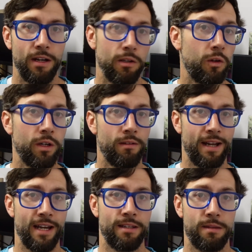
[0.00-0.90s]
Looking
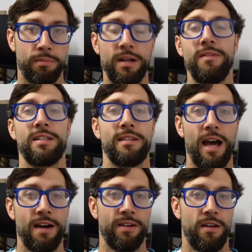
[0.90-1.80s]
around, the previous
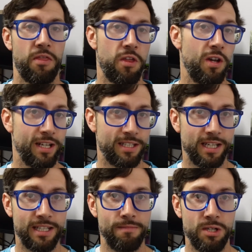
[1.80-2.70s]
other
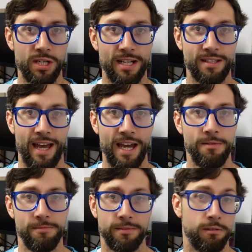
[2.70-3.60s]
3060 machines I had
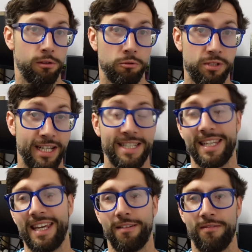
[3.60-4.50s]
were all 6
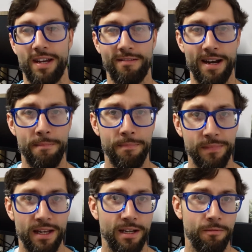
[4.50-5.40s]
gig of VRAM,
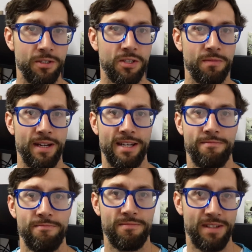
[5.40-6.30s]
which to
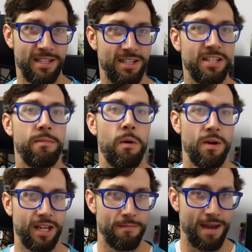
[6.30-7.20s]
me is a
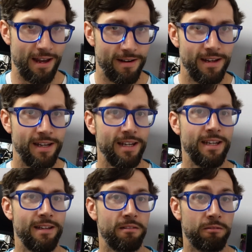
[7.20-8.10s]
disappointing amount.
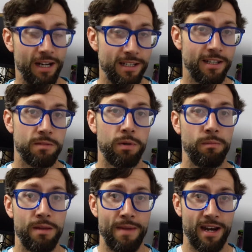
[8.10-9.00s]
Granted, it's
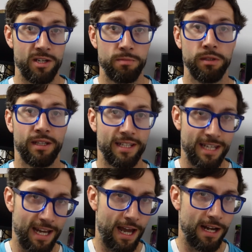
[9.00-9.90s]
probably manageable at a
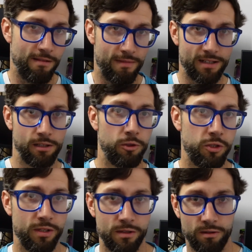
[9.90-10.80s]
1080
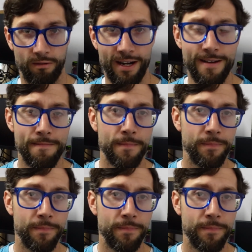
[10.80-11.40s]
resolution screen,